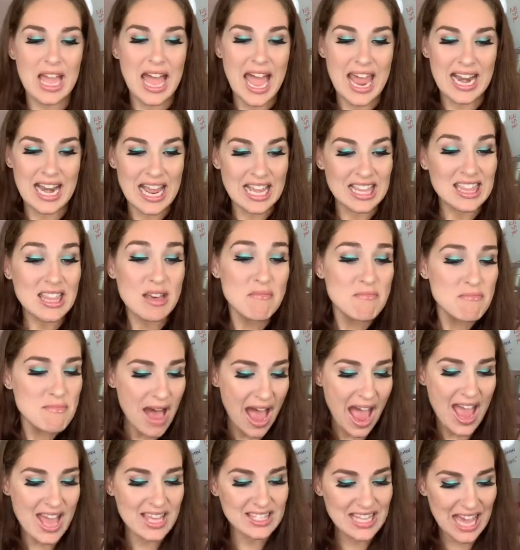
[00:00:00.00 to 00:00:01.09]
And like the
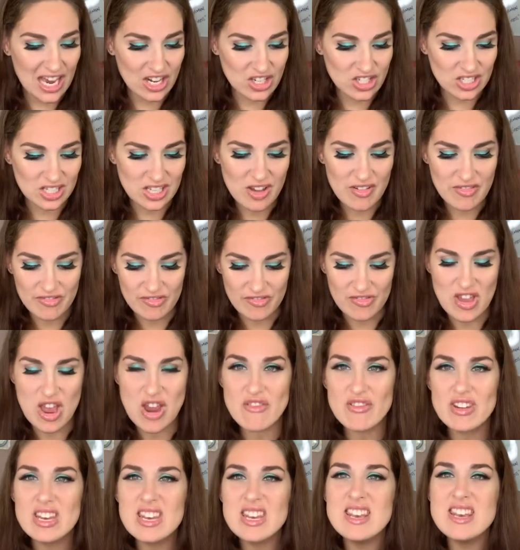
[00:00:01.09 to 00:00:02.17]
matte is actually a
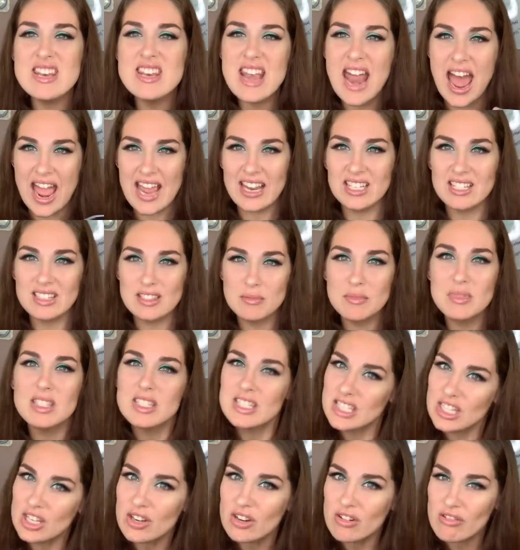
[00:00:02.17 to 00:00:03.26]
very nice
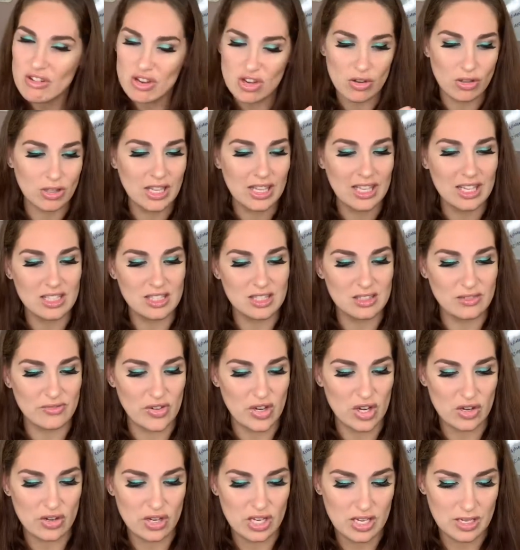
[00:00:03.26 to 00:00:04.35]
material. Like it's
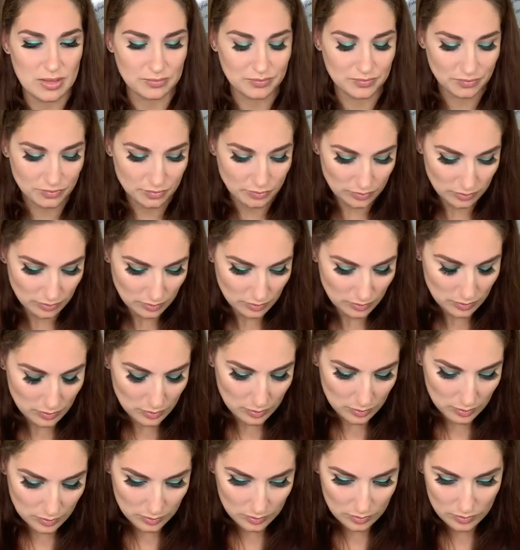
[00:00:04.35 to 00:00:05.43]
very
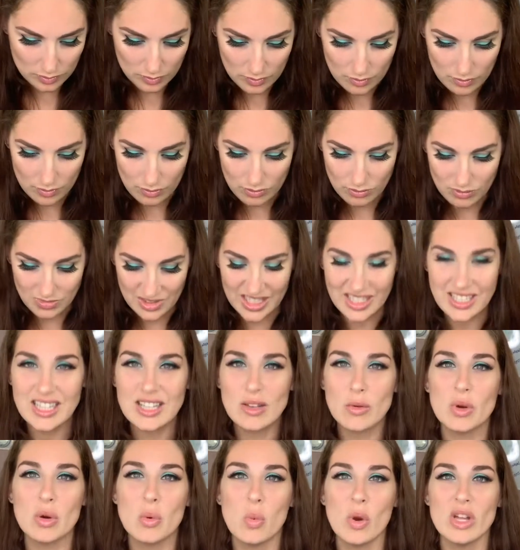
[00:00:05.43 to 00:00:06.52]
kind of
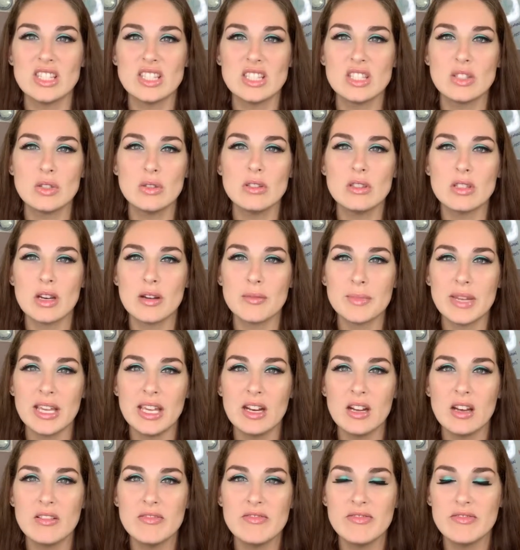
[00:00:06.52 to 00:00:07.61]
like what wetsuits are
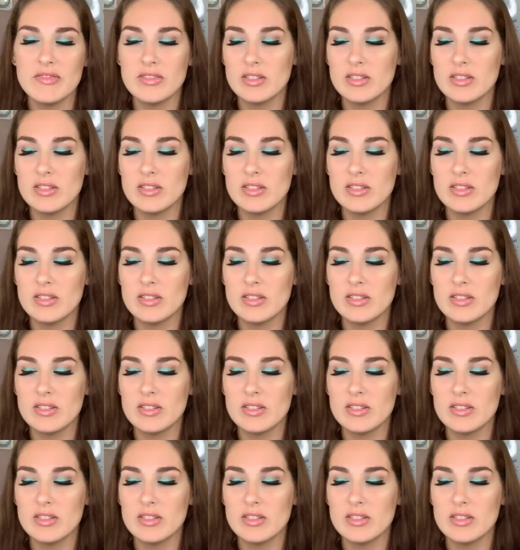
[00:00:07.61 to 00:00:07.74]
made of.